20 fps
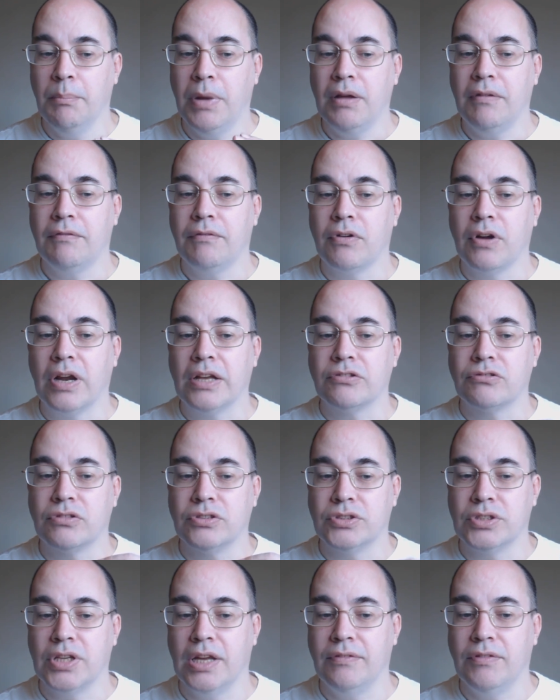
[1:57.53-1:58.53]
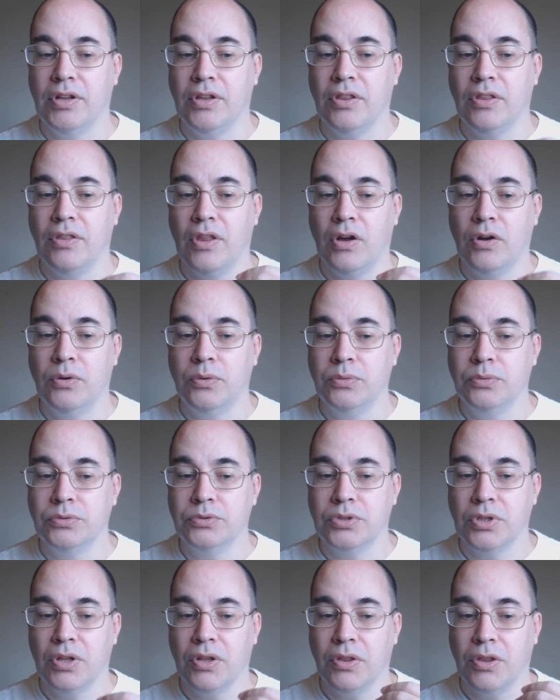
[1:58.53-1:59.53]
But for extra safety, the
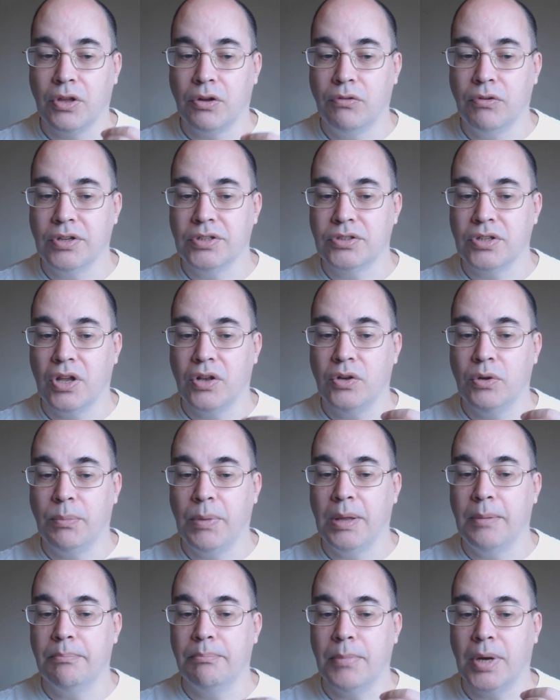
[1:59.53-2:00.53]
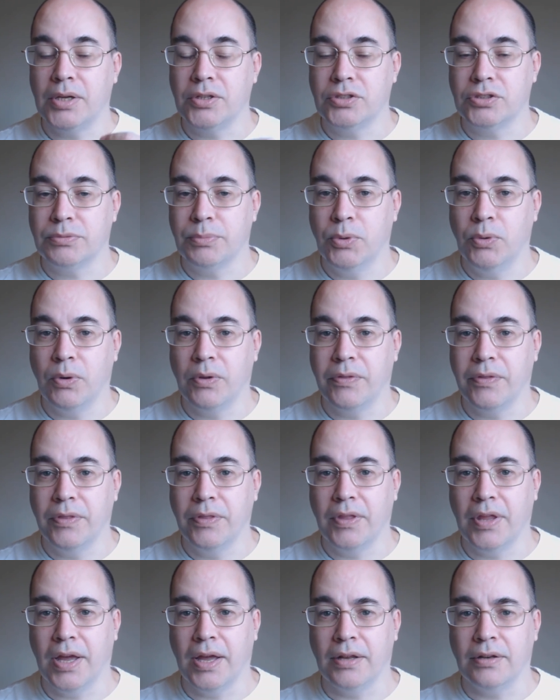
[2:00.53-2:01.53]
holes in the grids are normally much smaller
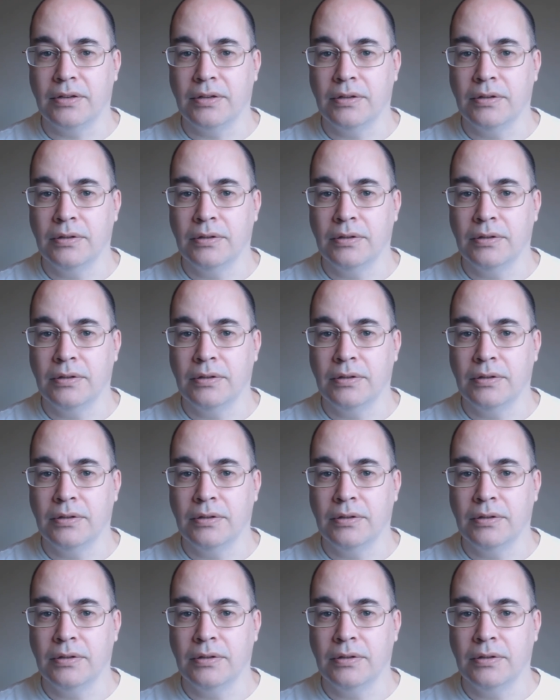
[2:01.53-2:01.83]
than that.